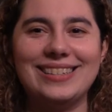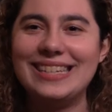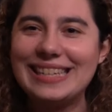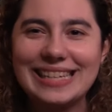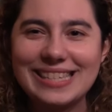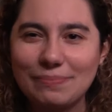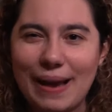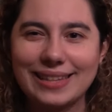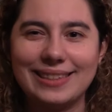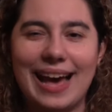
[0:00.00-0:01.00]
Didn't
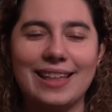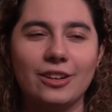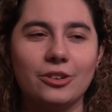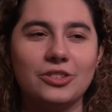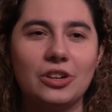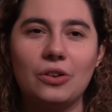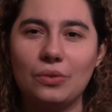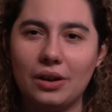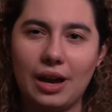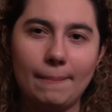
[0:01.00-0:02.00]
expect that. There was, you
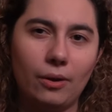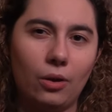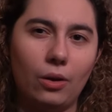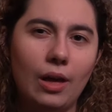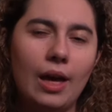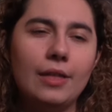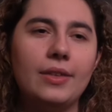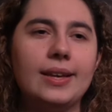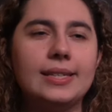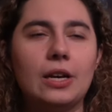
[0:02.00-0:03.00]
know, a couple
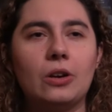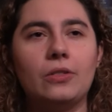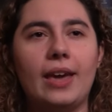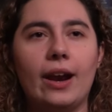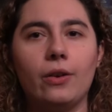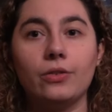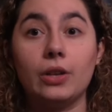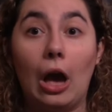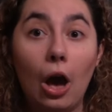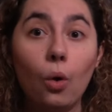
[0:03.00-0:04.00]
things here and there. It was
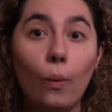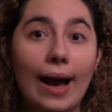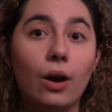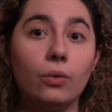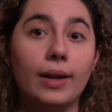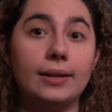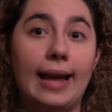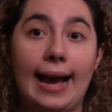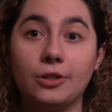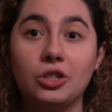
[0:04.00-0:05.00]
like, oh wow, that
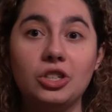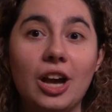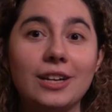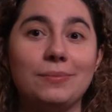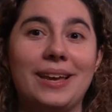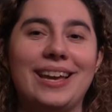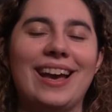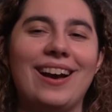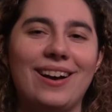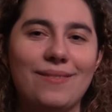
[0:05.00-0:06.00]
actually shocked
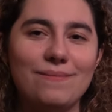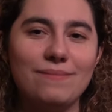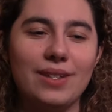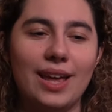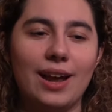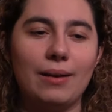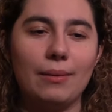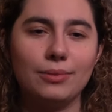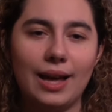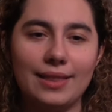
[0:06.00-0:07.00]
me. And
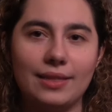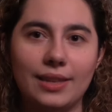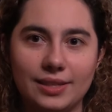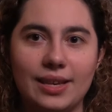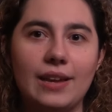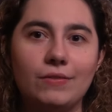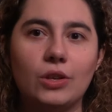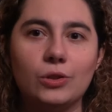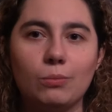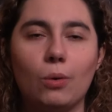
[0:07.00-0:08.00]
I'm glad that they saved
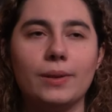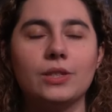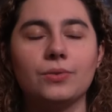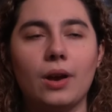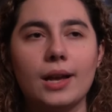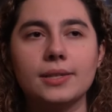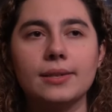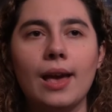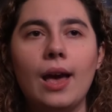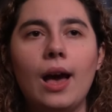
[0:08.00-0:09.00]
those moments for us.